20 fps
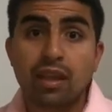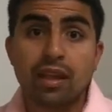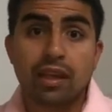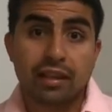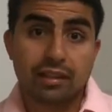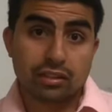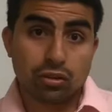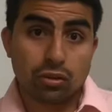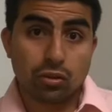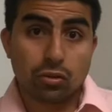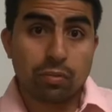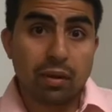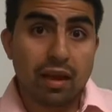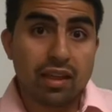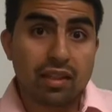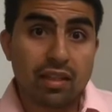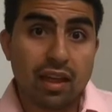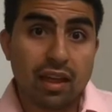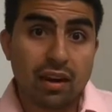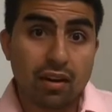Until you
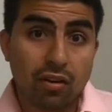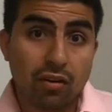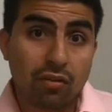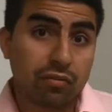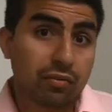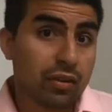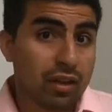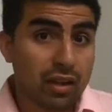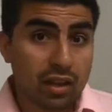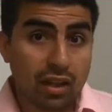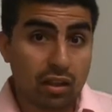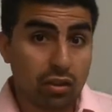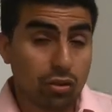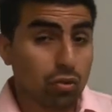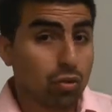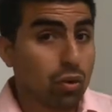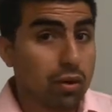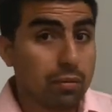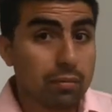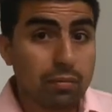pay that off in
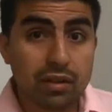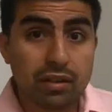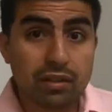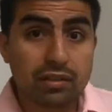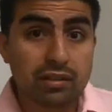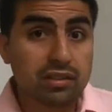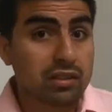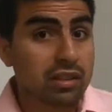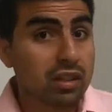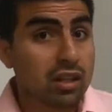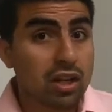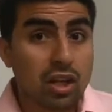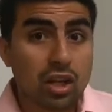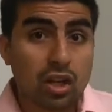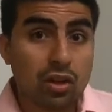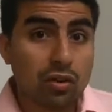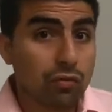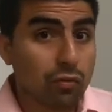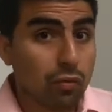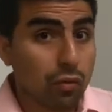3 months,
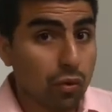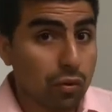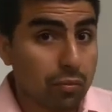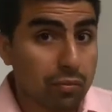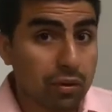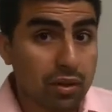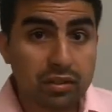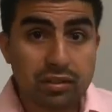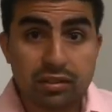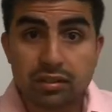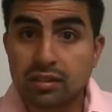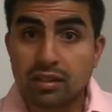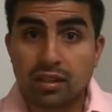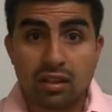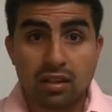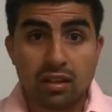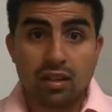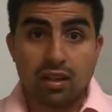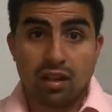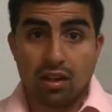4 months.
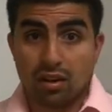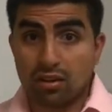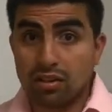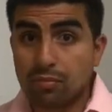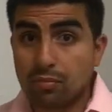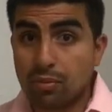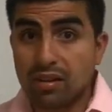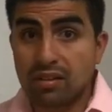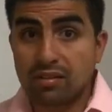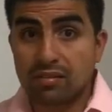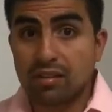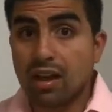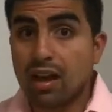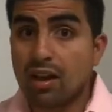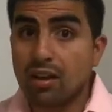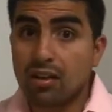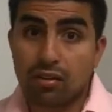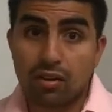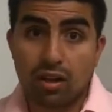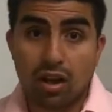It all depends
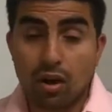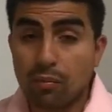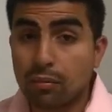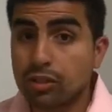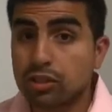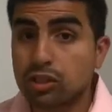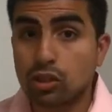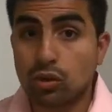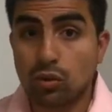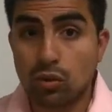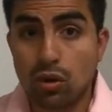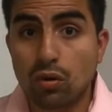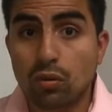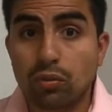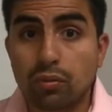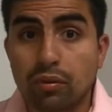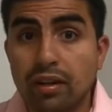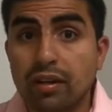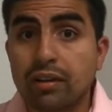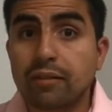how much you owe,
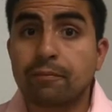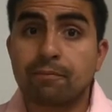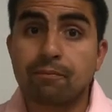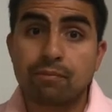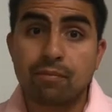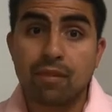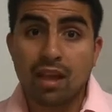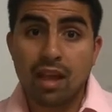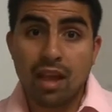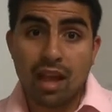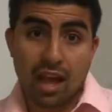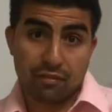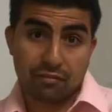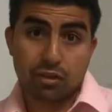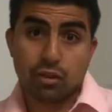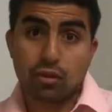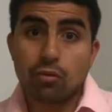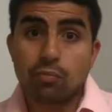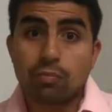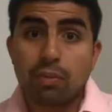right?
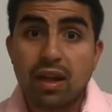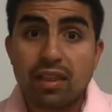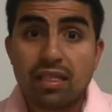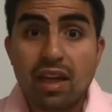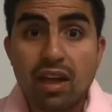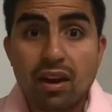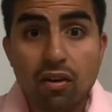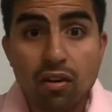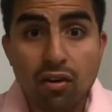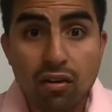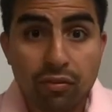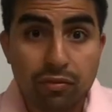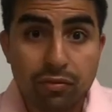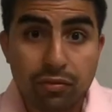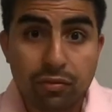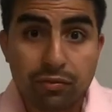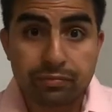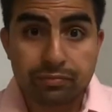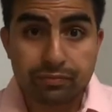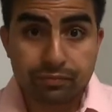After you pay that off,
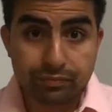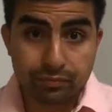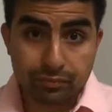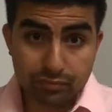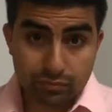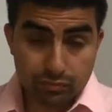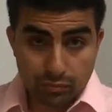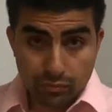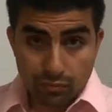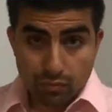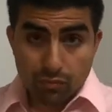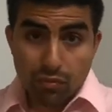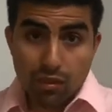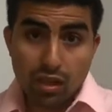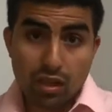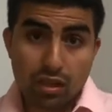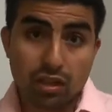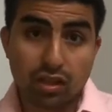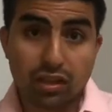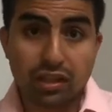
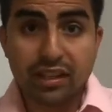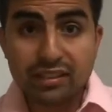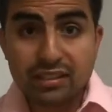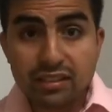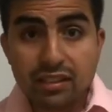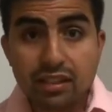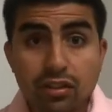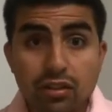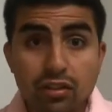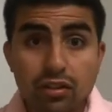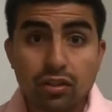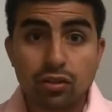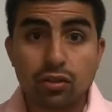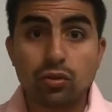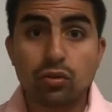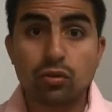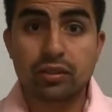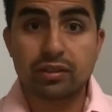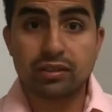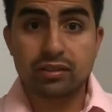the next thing you're gonna
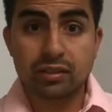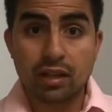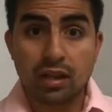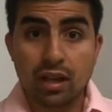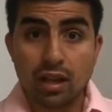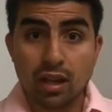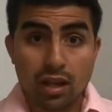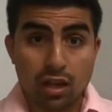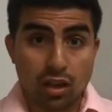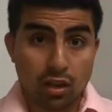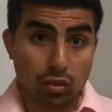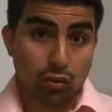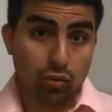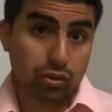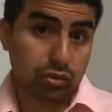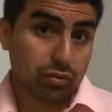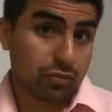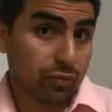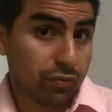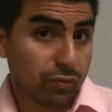do is
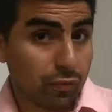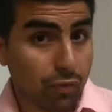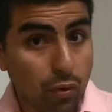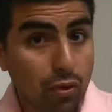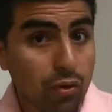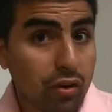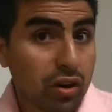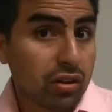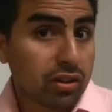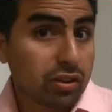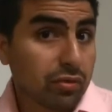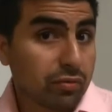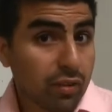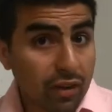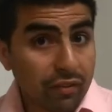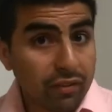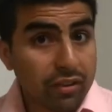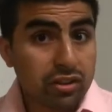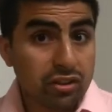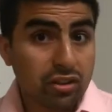those
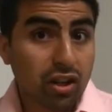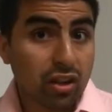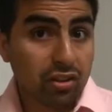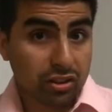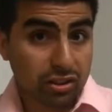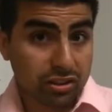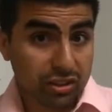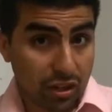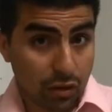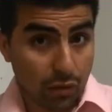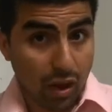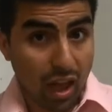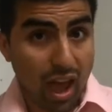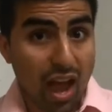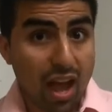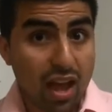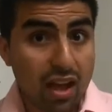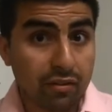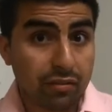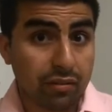$400-500 that you
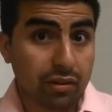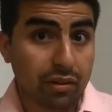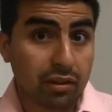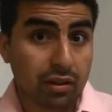have